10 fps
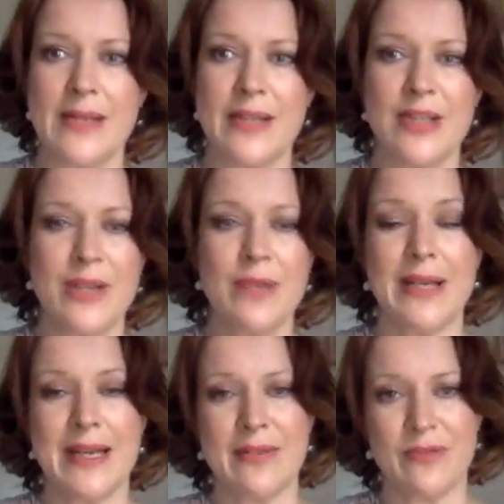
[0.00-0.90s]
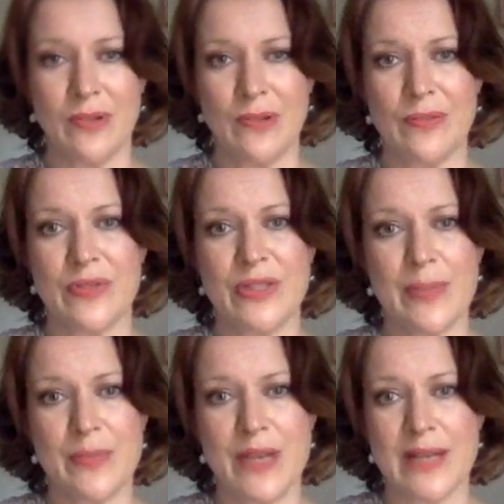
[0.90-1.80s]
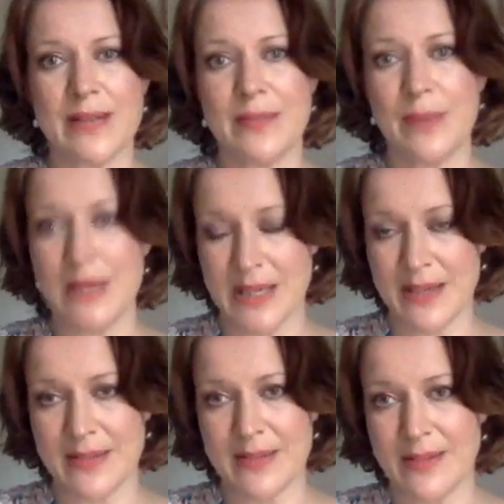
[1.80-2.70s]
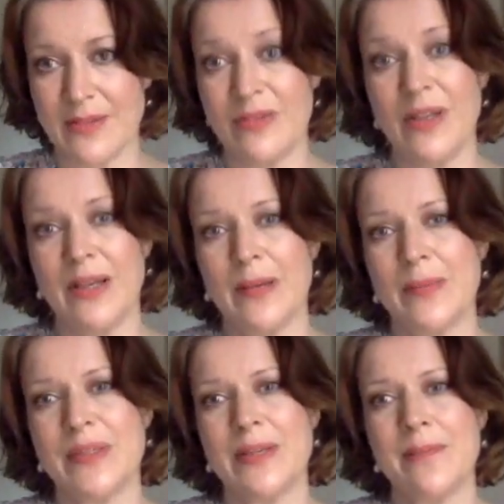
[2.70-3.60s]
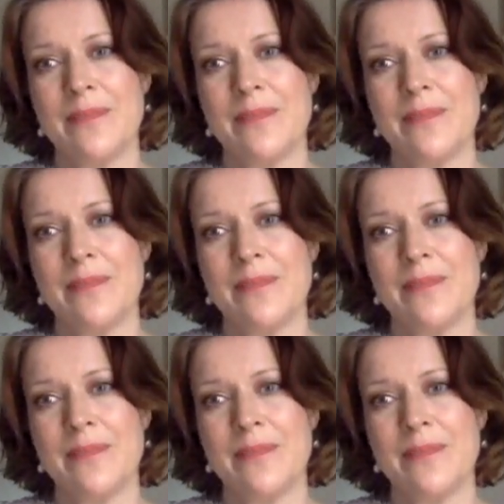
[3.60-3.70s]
they generally involve subjects, predicates, and verbs,